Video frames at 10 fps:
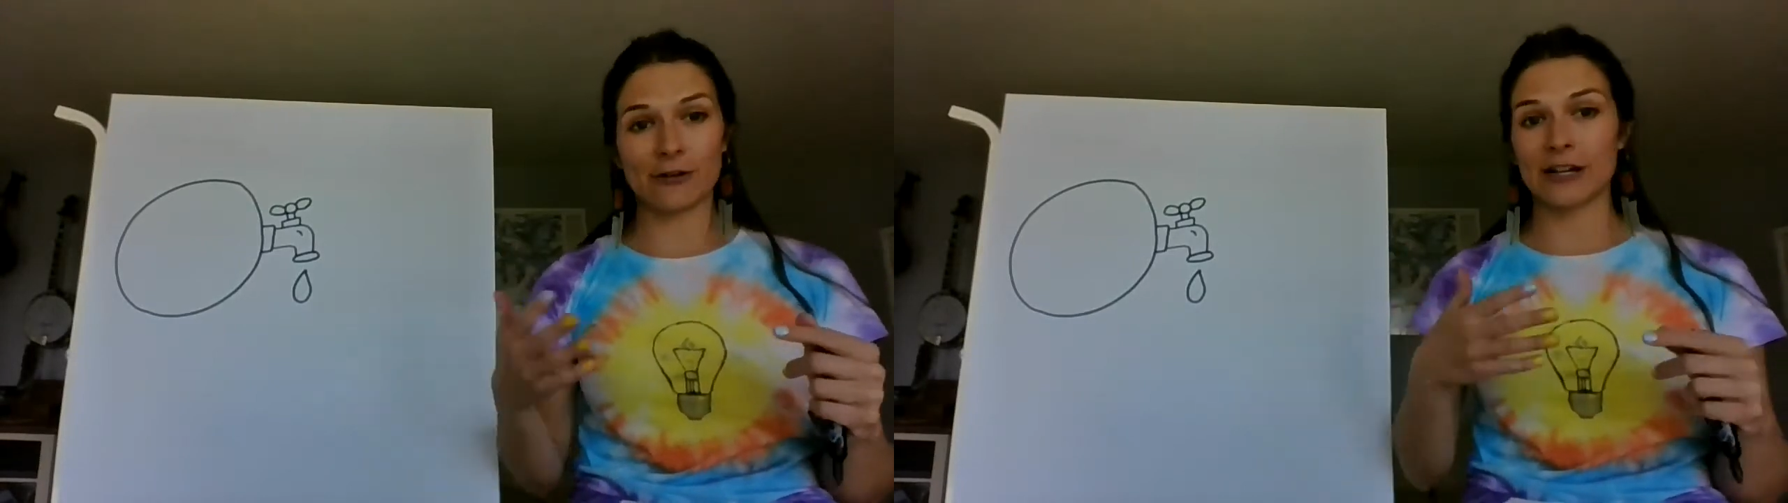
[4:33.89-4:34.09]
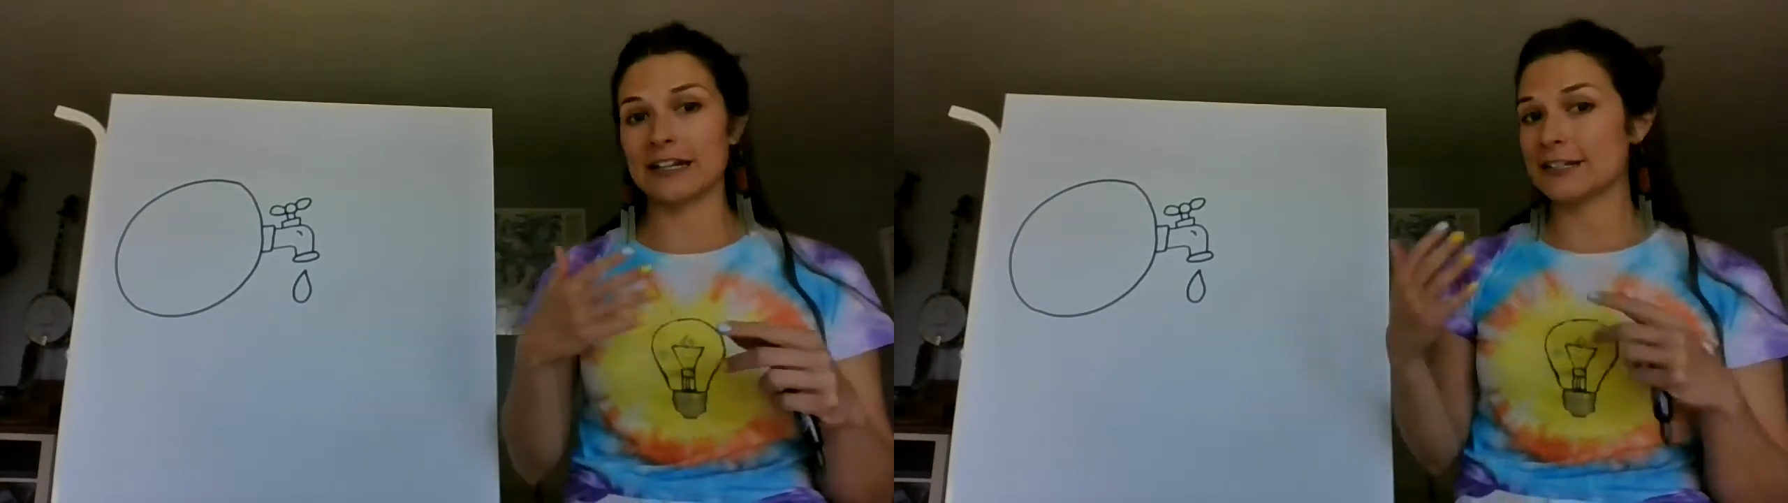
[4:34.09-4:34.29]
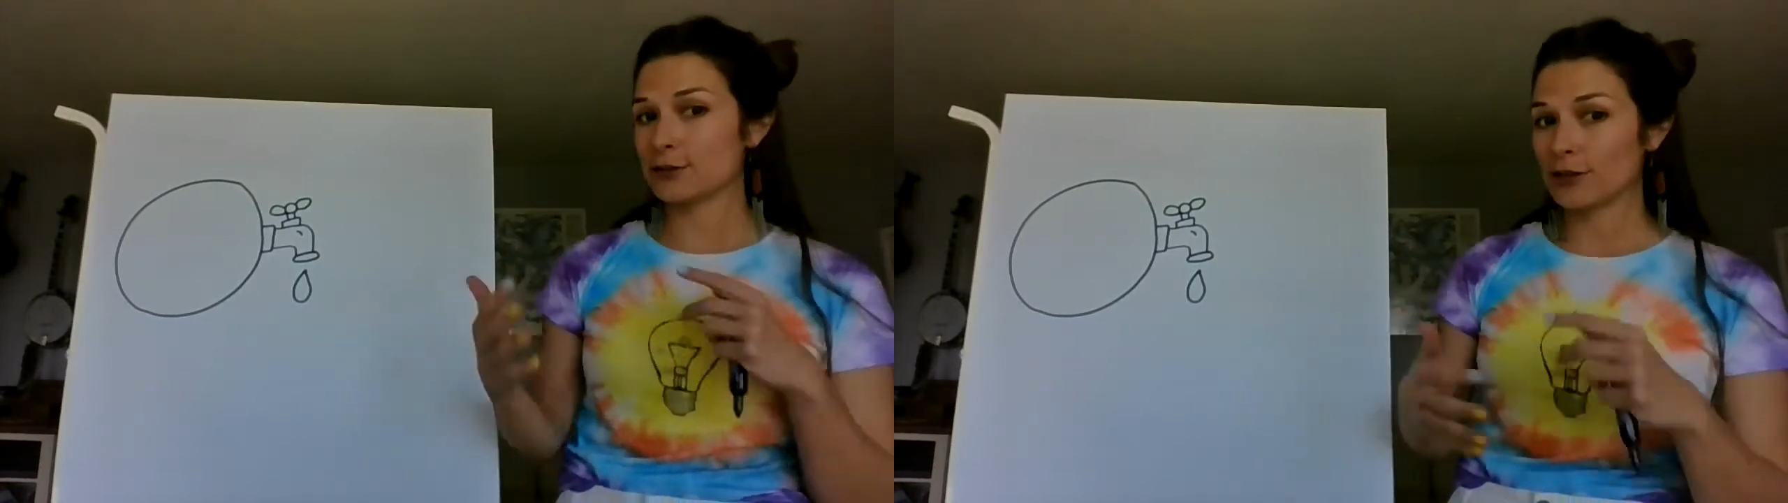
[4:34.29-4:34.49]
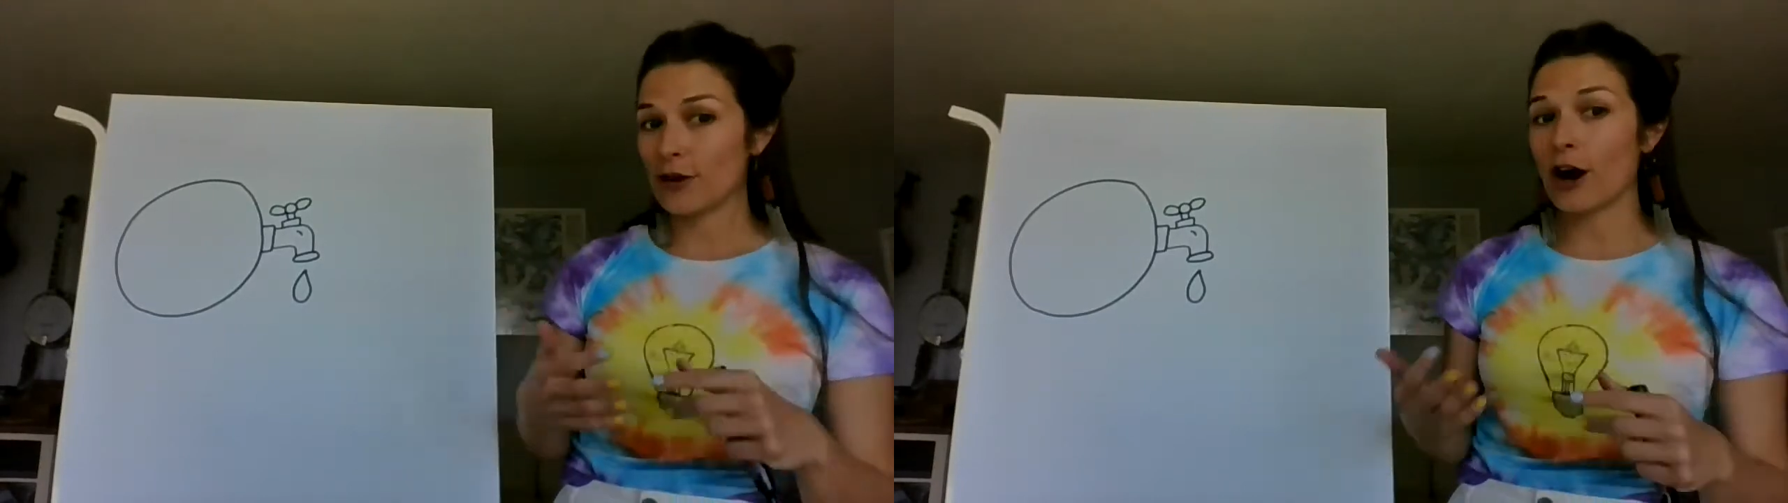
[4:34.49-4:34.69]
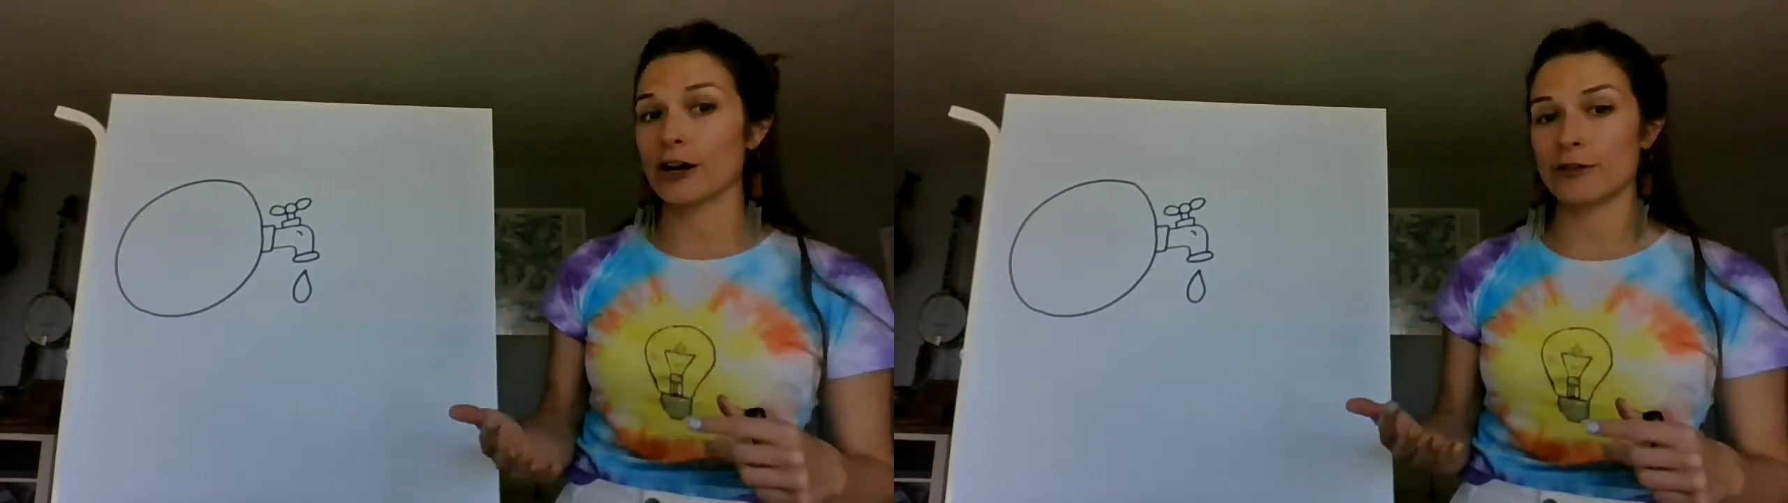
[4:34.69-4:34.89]
or any sort of
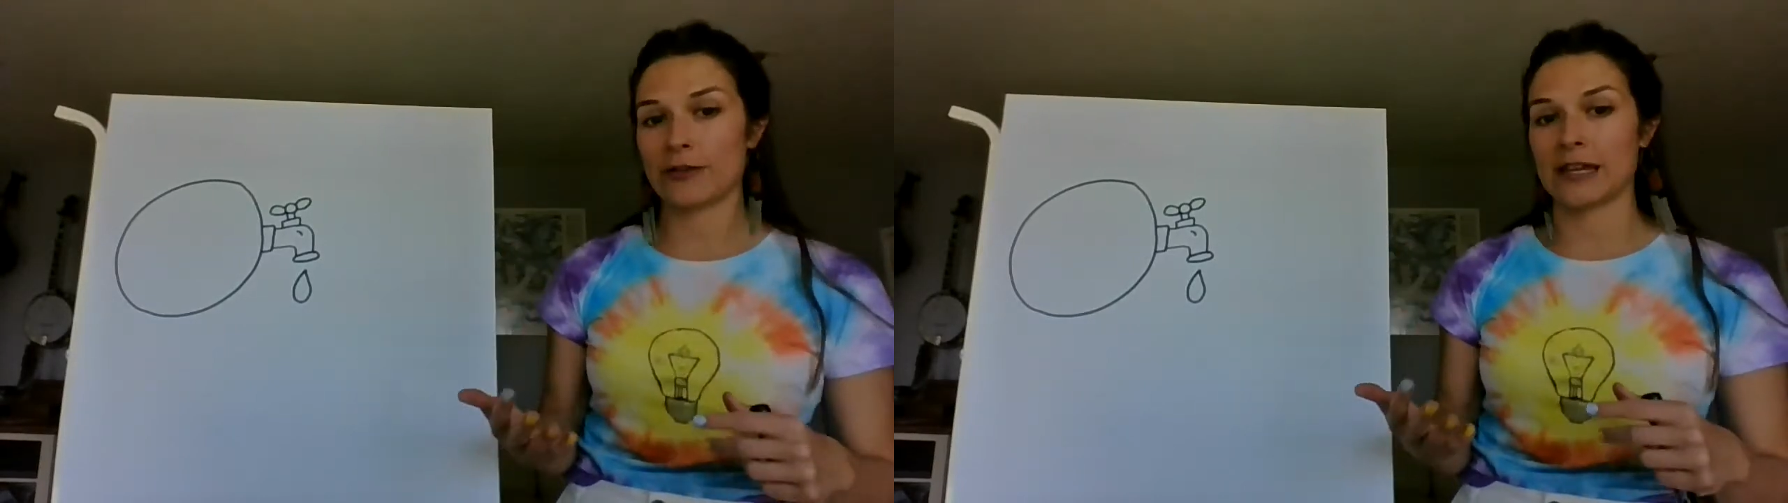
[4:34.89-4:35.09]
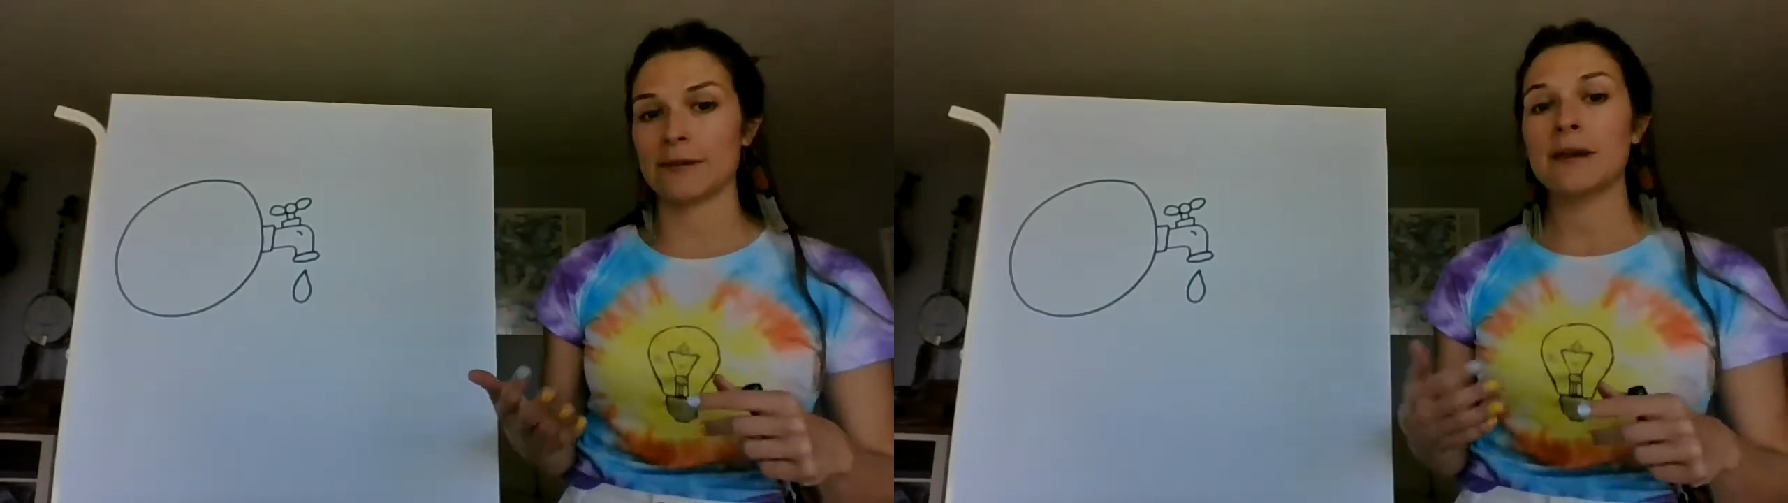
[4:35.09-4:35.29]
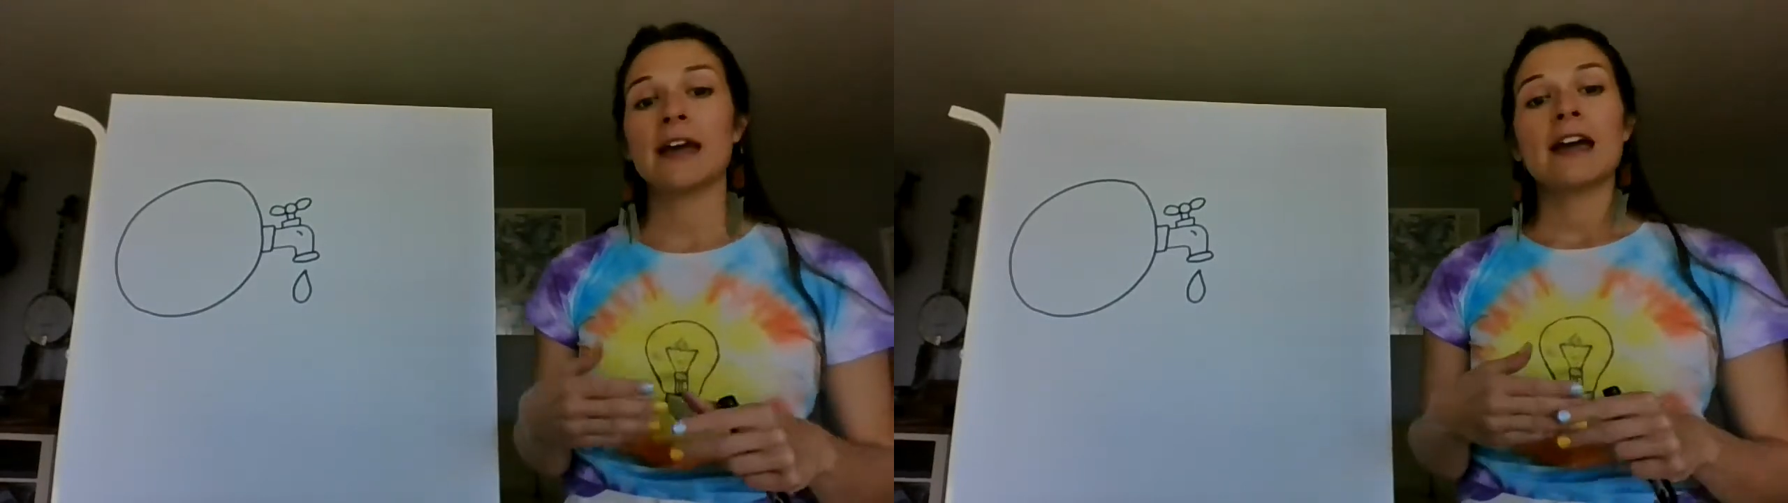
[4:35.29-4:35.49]
heart theme,